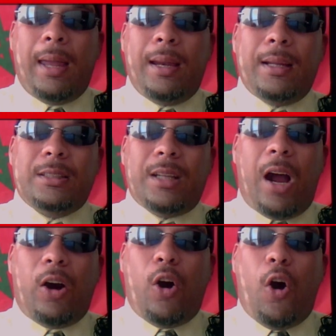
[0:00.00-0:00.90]
And it is
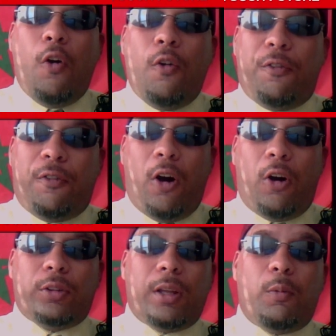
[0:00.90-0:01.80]
our own
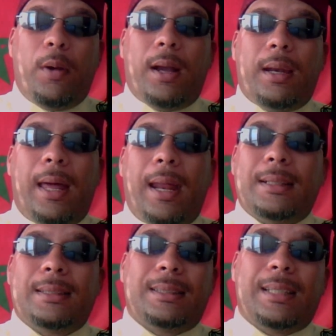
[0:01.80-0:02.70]
fault that we are not
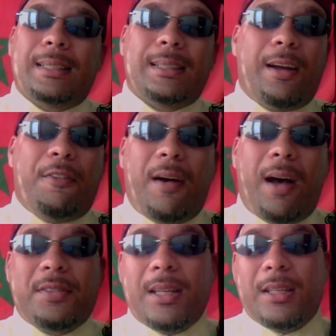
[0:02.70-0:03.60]
exercising our
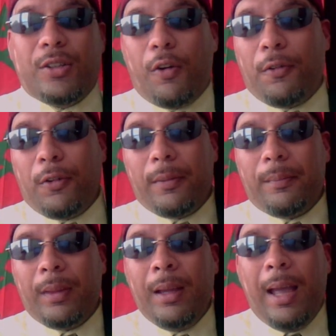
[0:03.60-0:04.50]
five senses over it
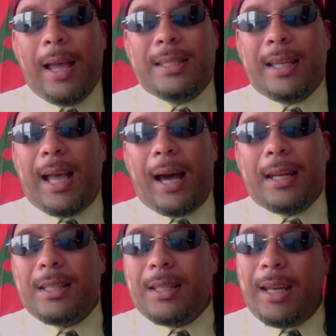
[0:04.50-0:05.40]
as the
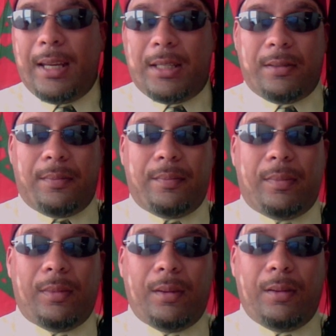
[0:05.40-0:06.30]
guiders of the nation,
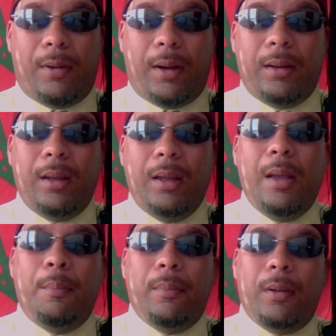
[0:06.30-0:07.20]
right?
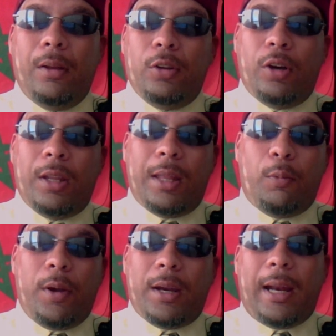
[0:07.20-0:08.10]
And you know
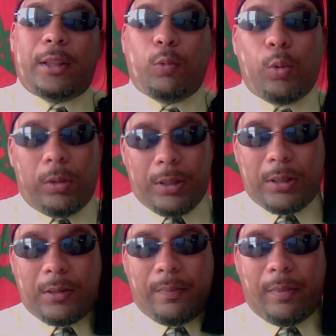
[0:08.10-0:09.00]
that we are not the
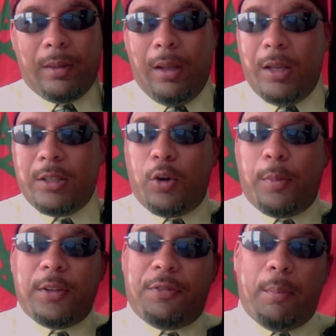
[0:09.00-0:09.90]
rulers. It's
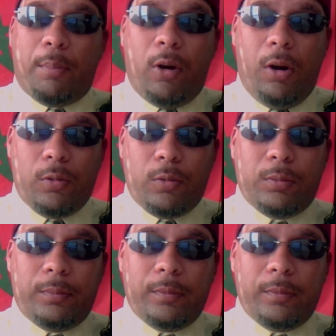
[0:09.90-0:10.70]
nobody's fault but our own.